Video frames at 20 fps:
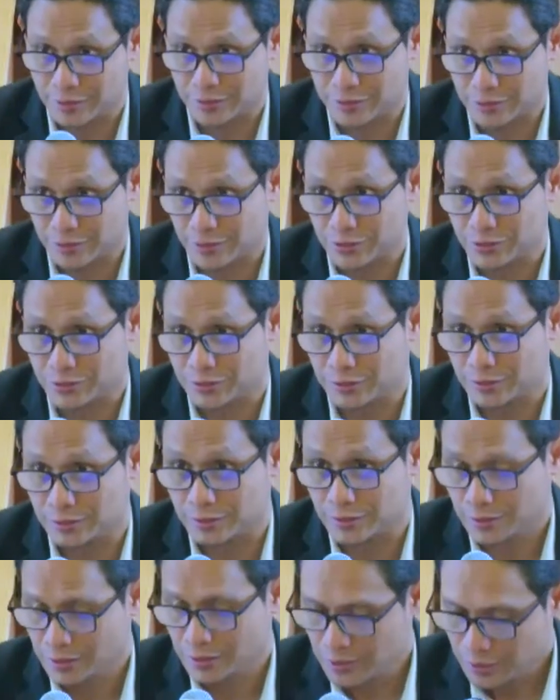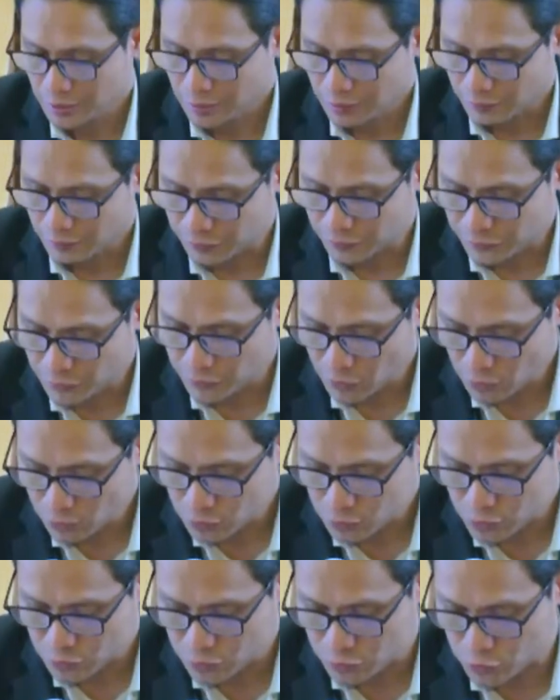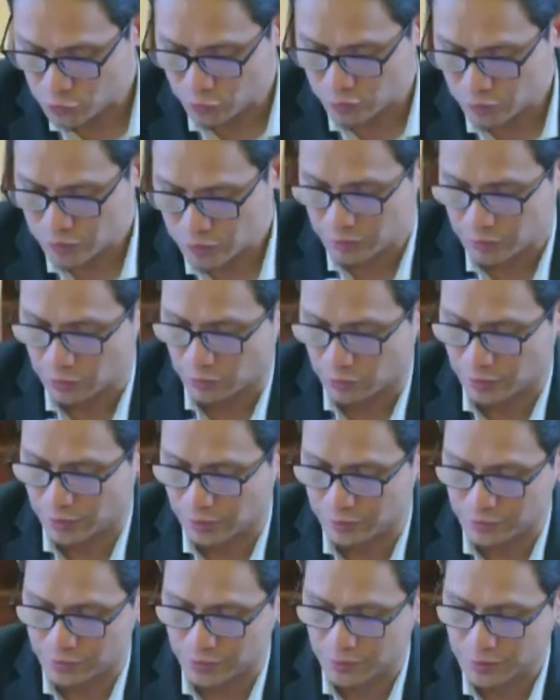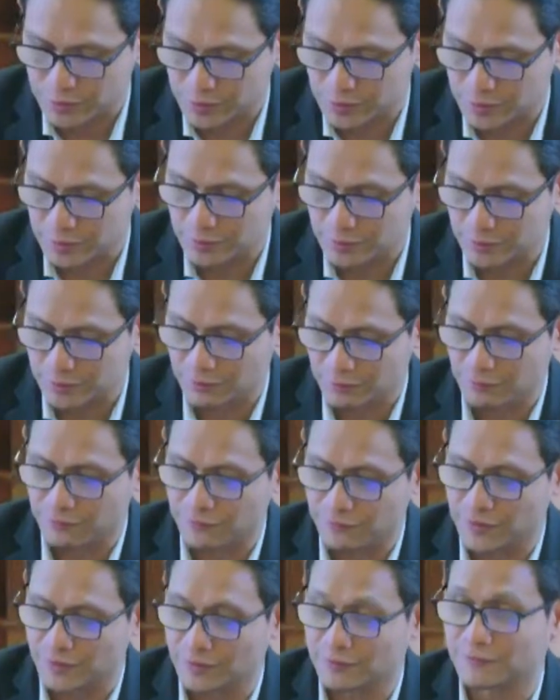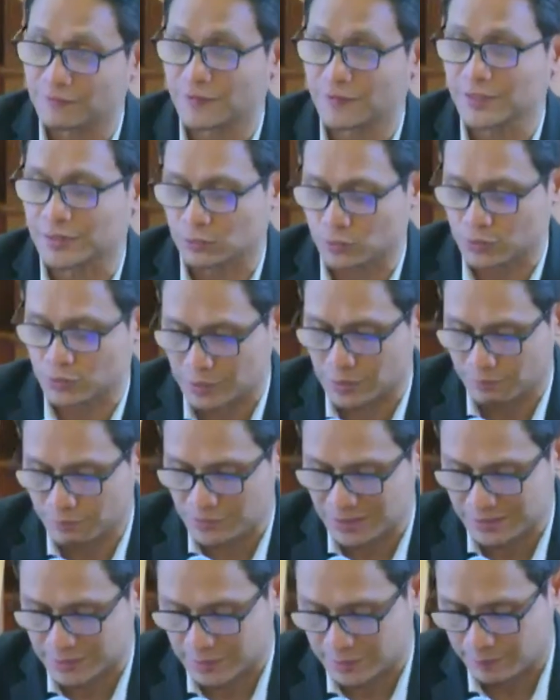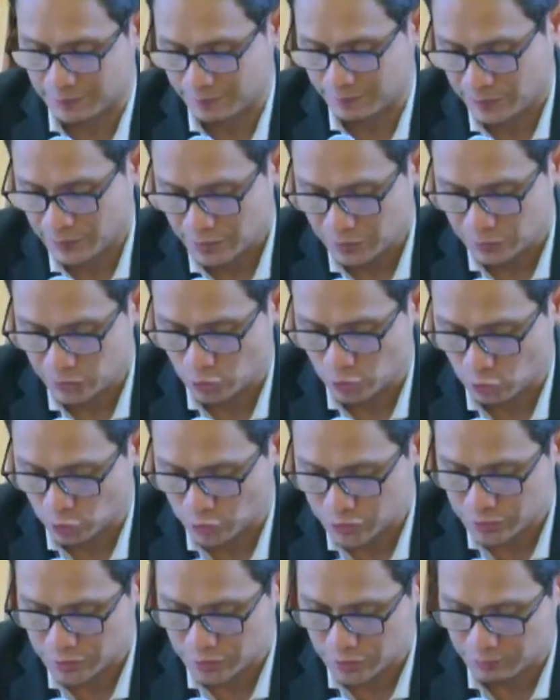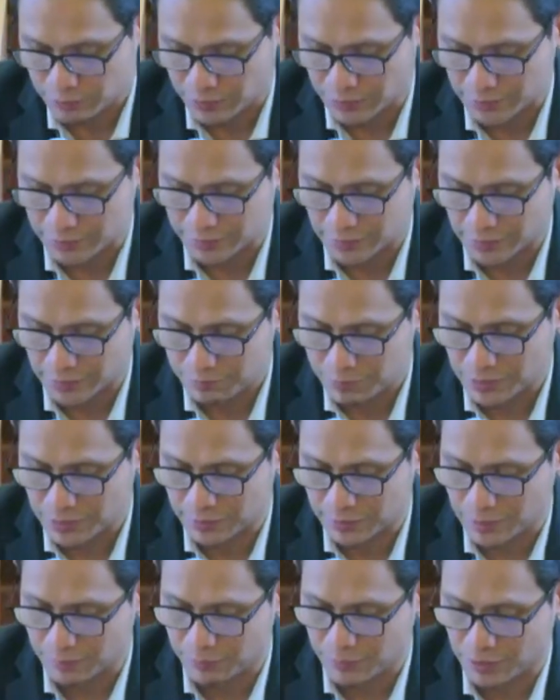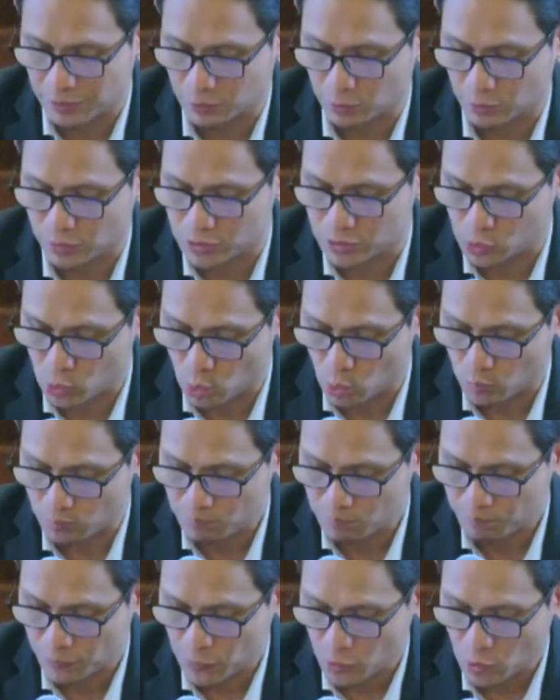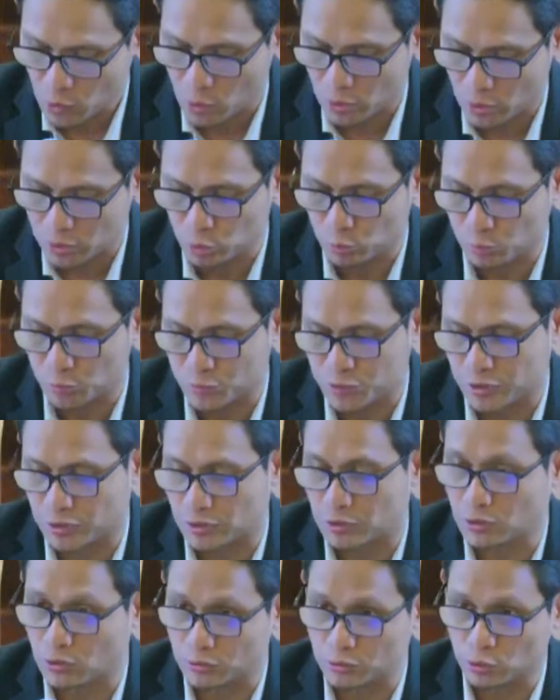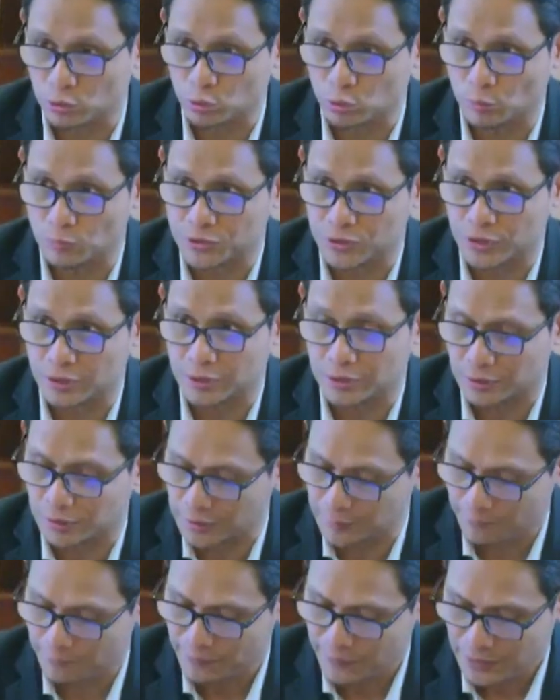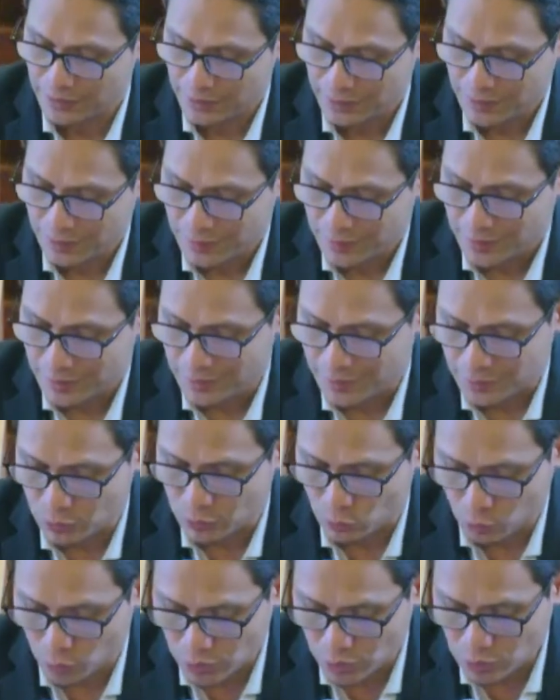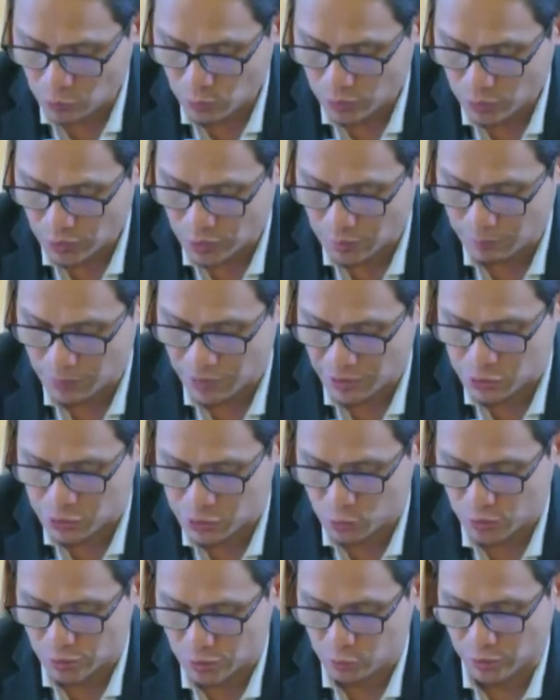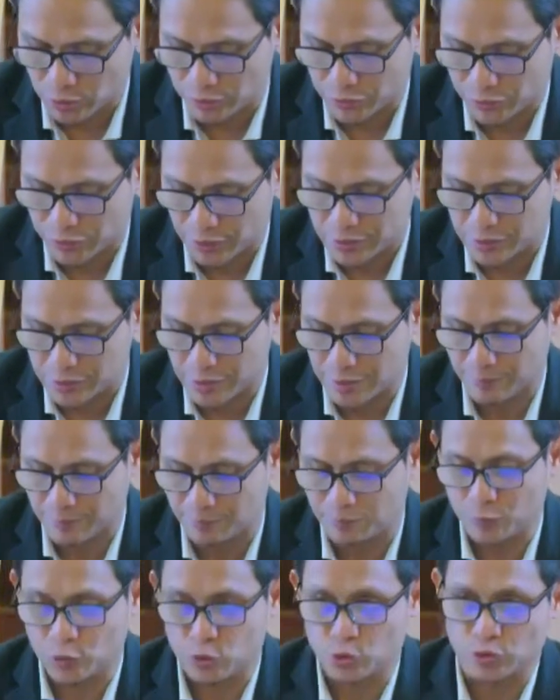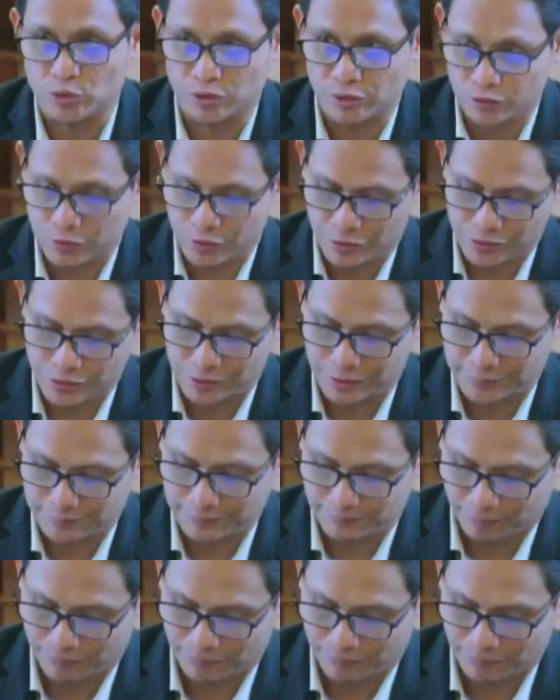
discussion. For those joining the online session, feel free to submit your question by typing them into the Zoom or YouTube, or YouTube channel. And we will make sure to address them during the session.